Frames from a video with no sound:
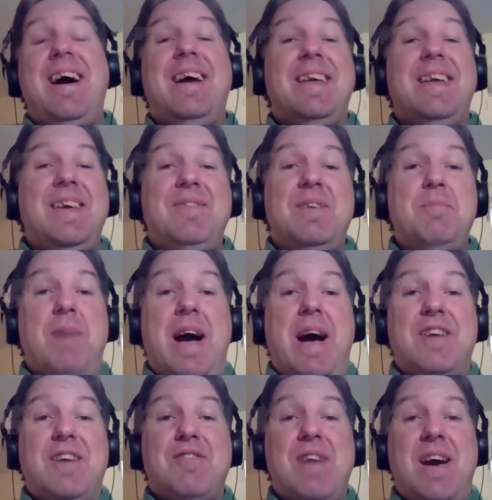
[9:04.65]
Even
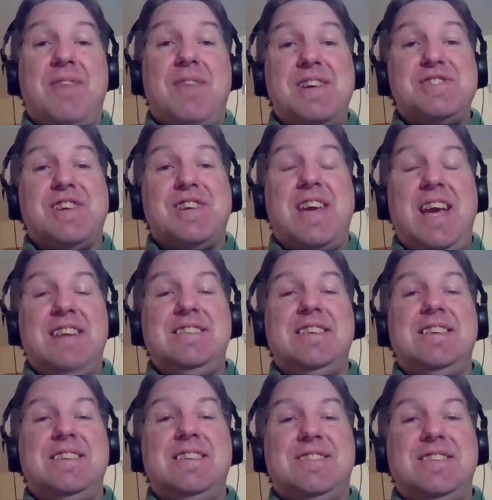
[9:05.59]
Minecraft Education
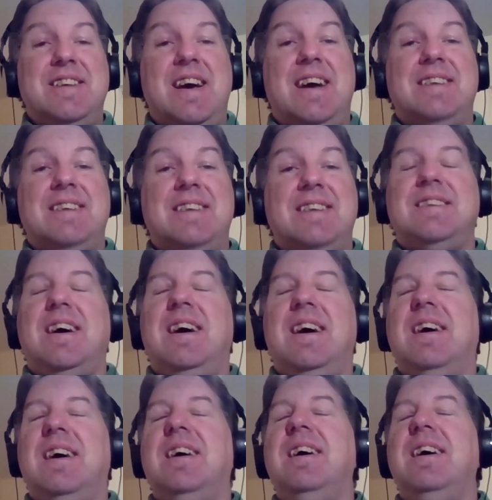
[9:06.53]
Edition has
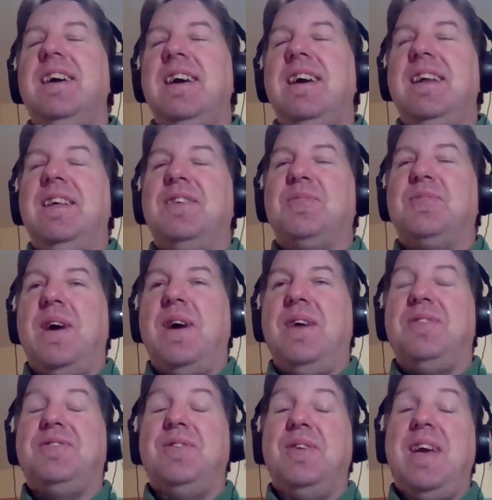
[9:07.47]
it as
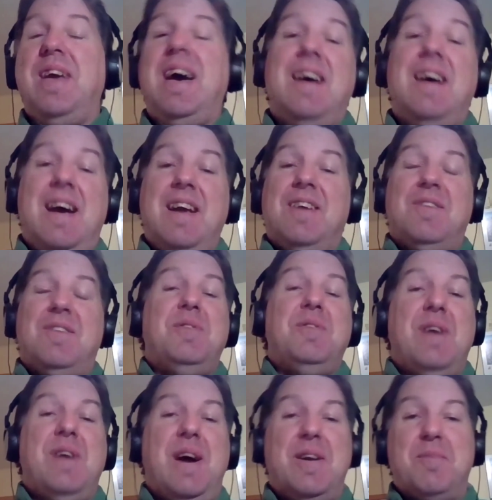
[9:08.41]
well. So yeah, I agree with
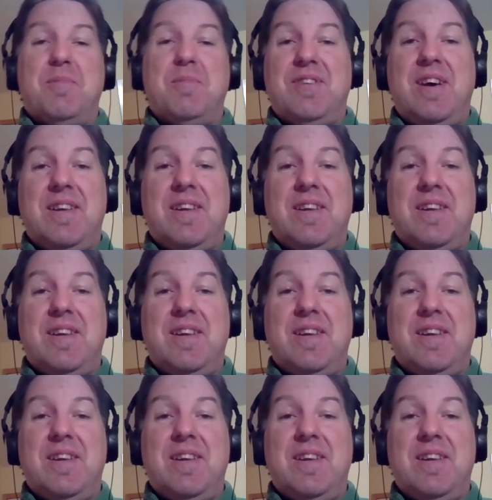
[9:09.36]
you 100%.